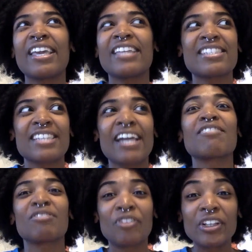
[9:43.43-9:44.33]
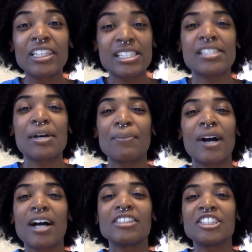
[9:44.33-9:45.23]
it's like really
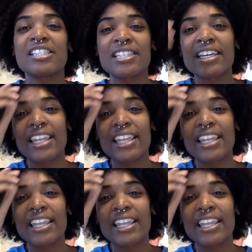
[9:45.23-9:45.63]
subconsciously